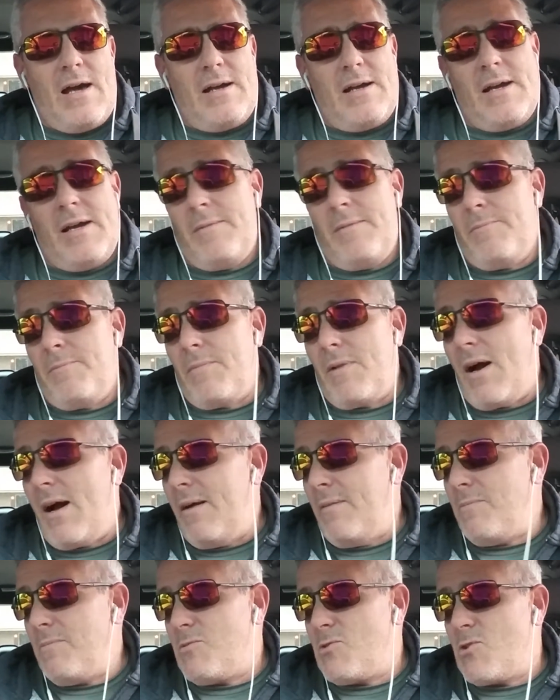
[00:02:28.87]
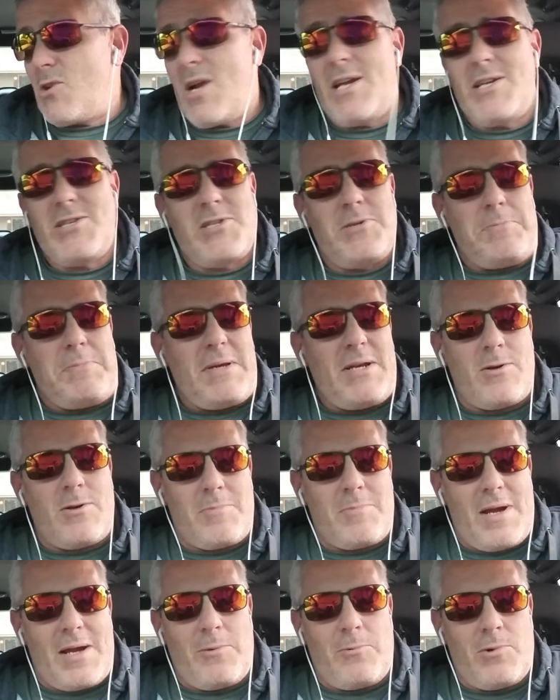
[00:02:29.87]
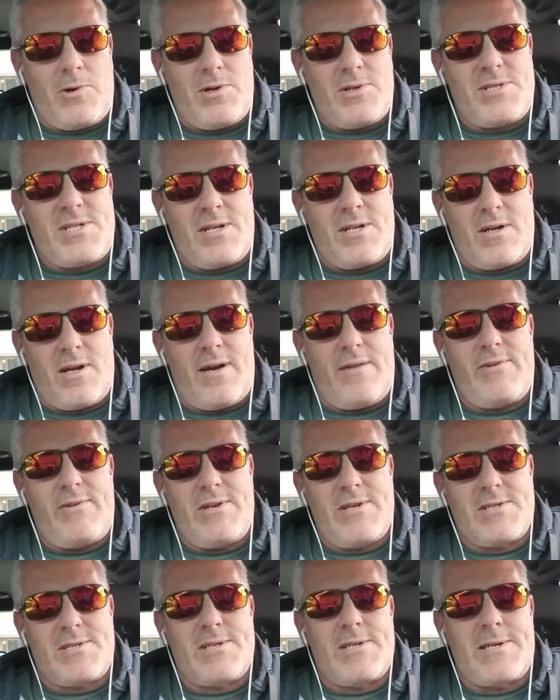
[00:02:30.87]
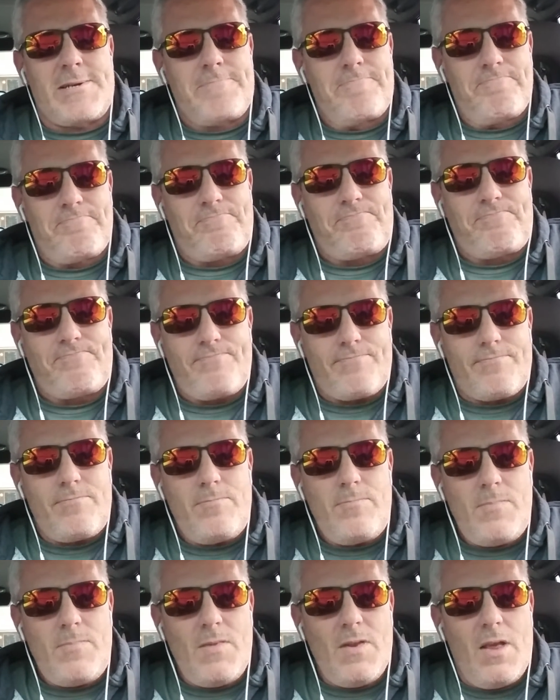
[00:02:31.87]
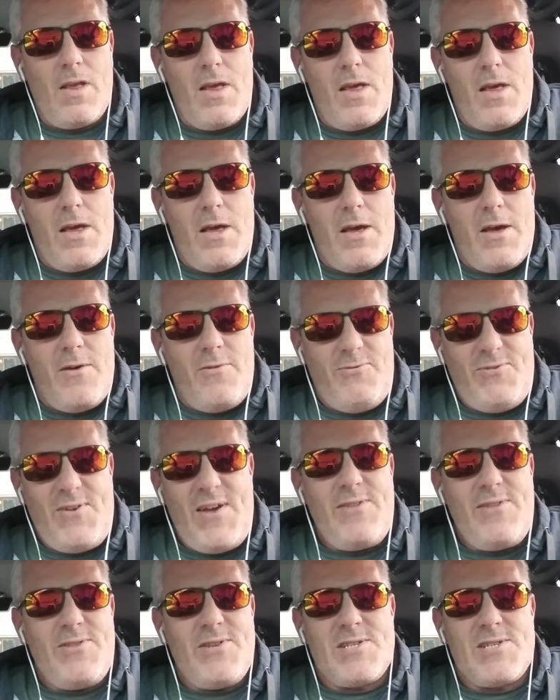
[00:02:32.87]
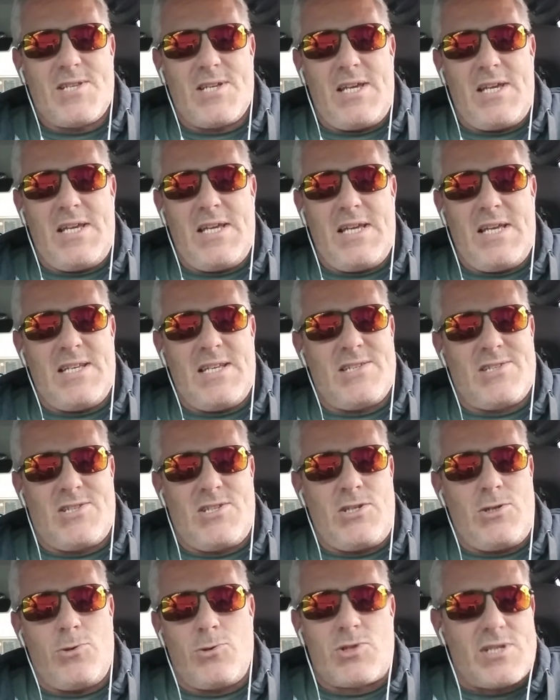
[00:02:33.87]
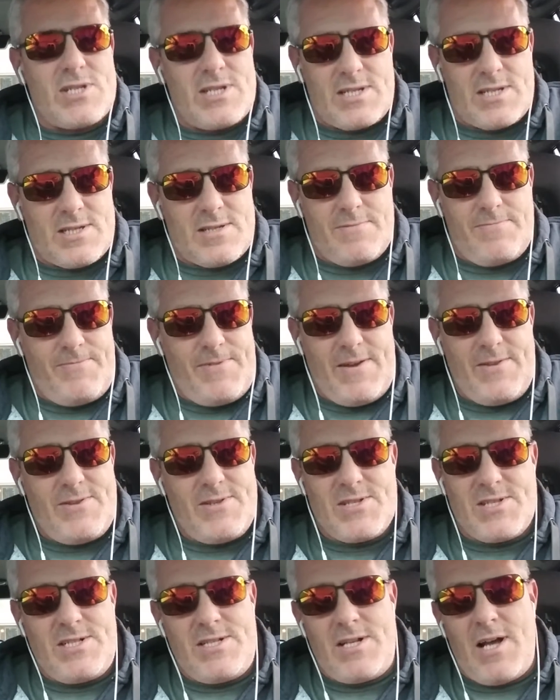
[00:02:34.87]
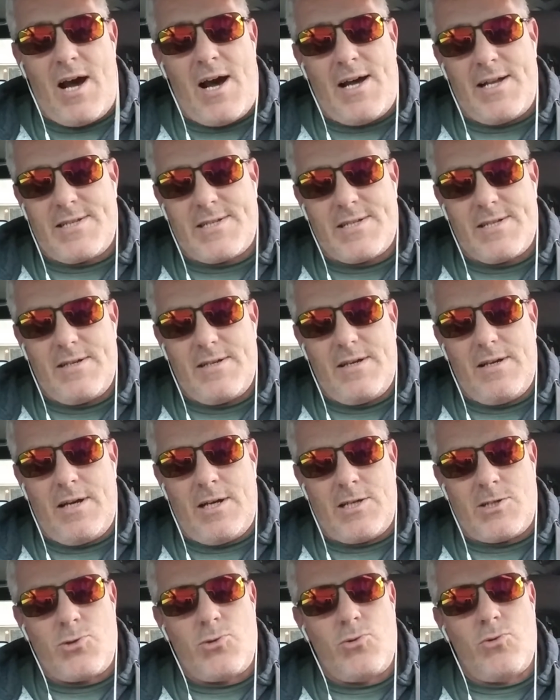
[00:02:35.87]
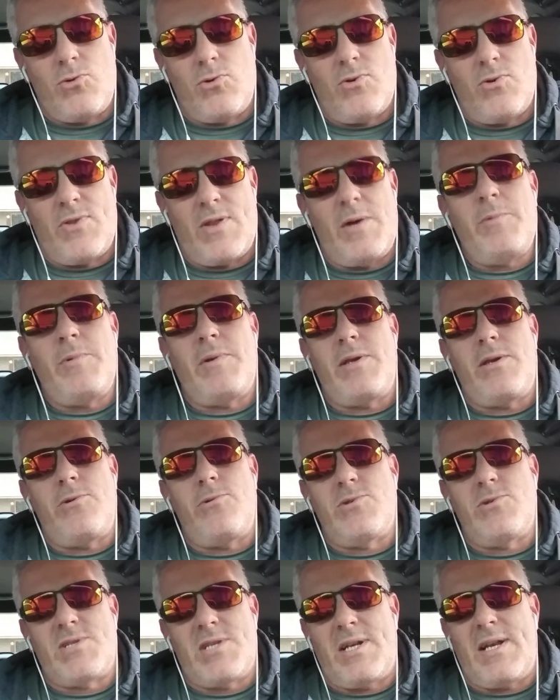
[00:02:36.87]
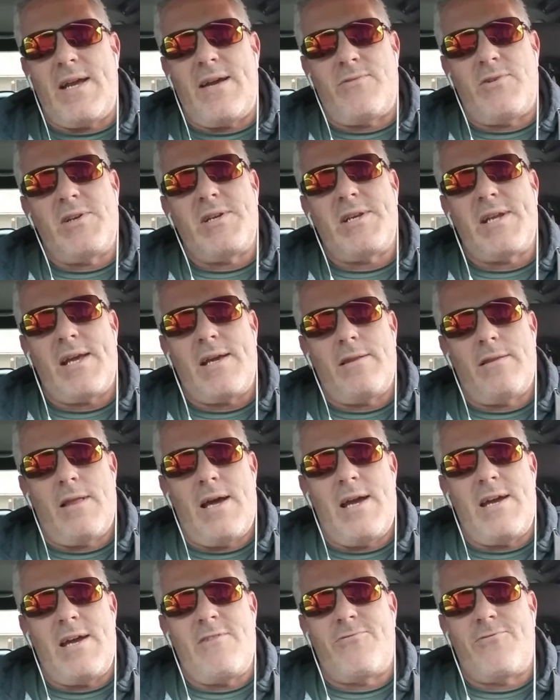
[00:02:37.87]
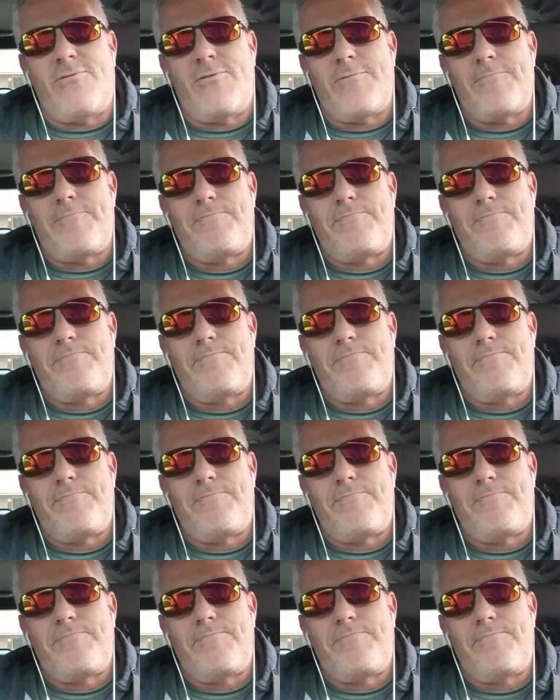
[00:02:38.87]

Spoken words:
I'm trying to meter my words here, obviously. Faith is useless. Faith is not a tool that we use in everyday life